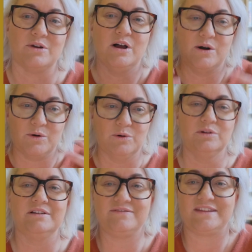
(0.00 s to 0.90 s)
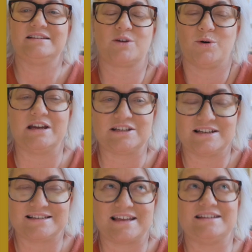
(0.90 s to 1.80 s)
And so all of these
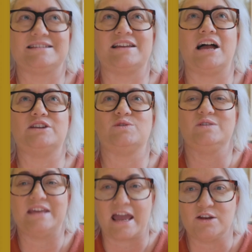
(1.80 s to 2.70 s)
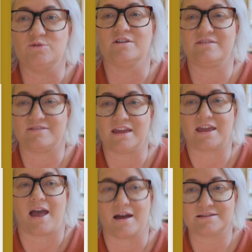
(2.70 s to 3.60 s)
questions are designed to get you to
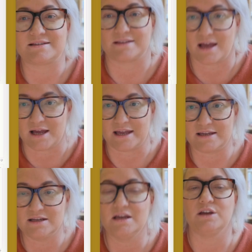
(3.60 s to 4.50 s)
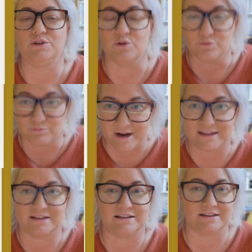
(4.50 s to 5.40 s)
think outside your
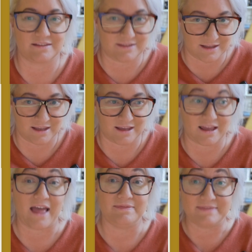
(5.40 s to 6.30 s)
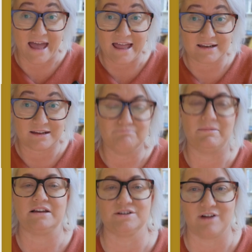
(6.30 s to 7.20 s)
regular thinking, and that
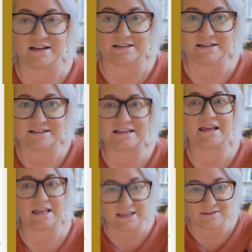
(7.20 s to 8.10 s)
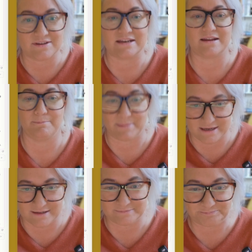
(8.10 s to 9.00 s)
makes your ideas even
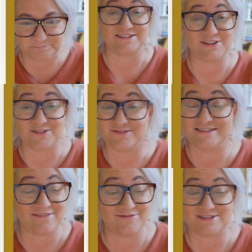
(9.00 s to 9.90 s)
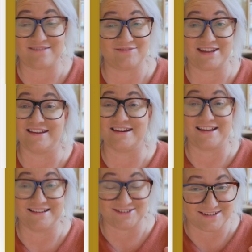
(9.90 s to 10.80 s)
better. And so Devil's Advocate
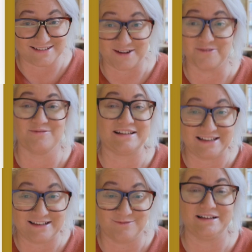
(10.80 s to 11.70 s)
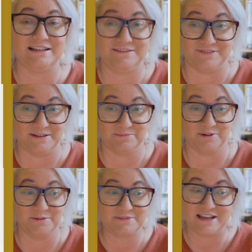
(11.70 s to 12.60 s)
is just a really, really fun
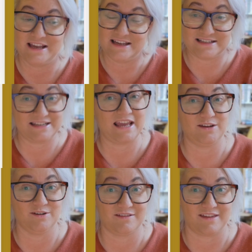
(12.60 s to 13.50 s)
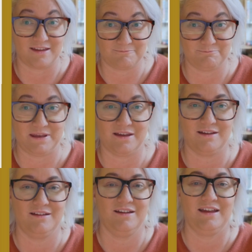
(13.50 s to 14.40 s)
prompt to get you to think
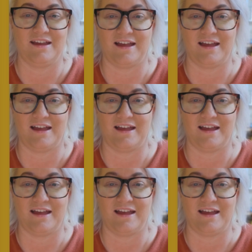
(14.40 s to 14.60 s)
bigger